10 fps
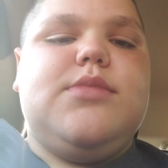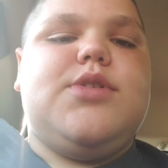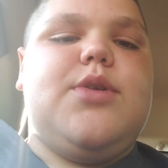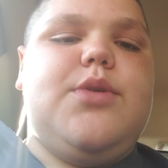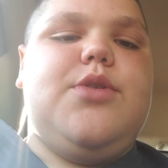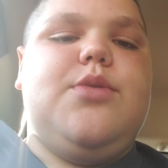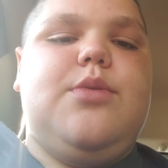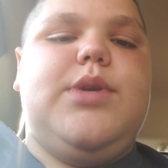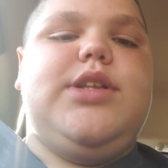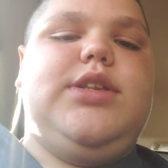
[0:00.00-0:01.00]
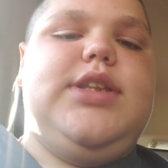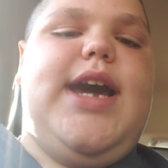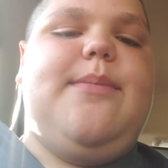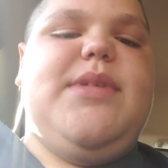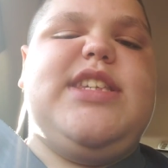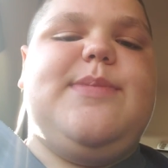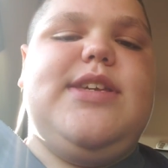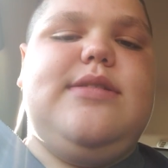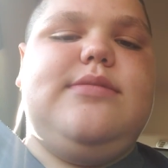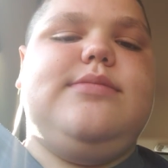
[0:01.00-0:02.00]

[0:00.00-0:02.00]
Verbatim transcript: so you will not miss me